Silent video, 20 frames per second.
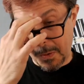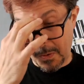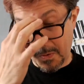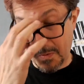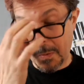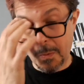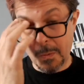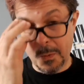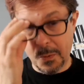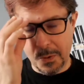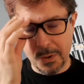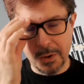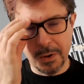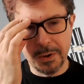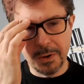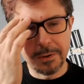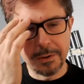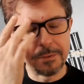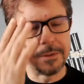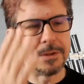
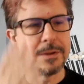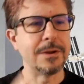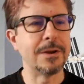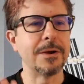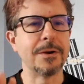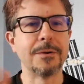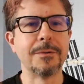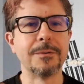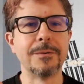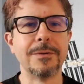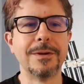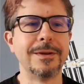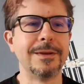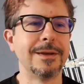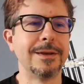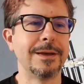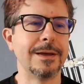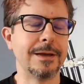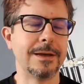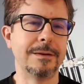Or, you know,
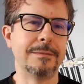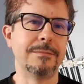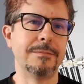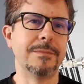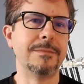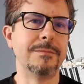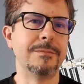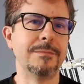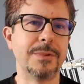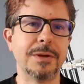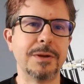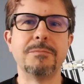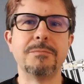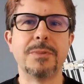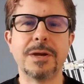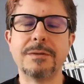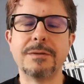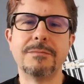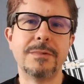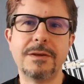
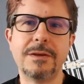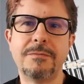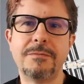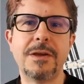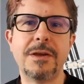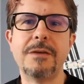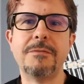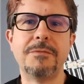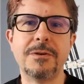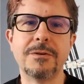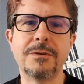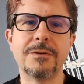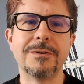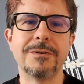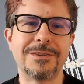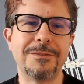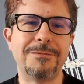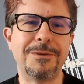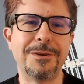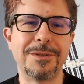but if you're,
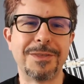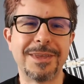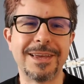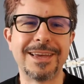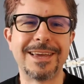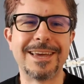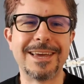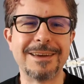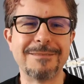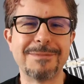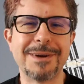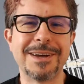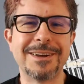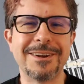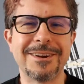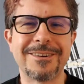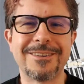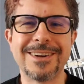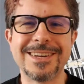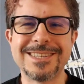so if you're thinking about
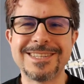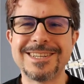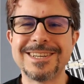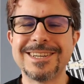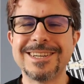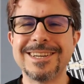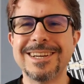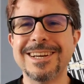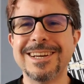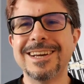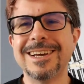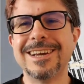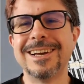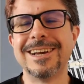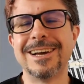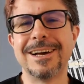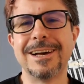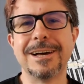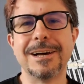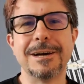your question,
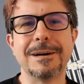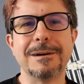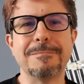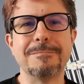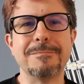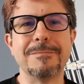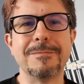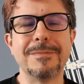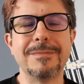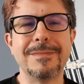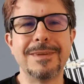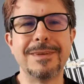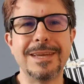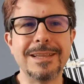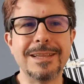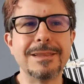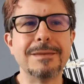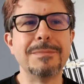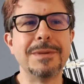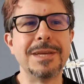
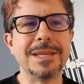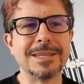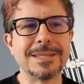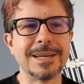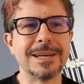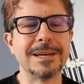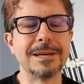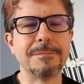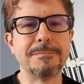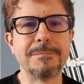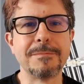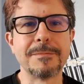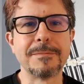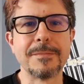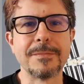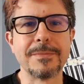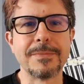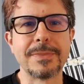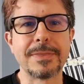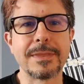in the meantime,
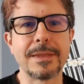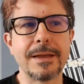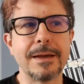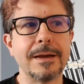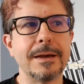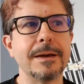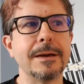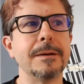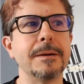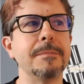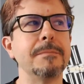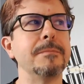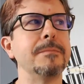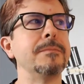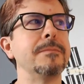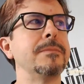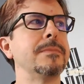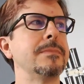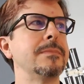um,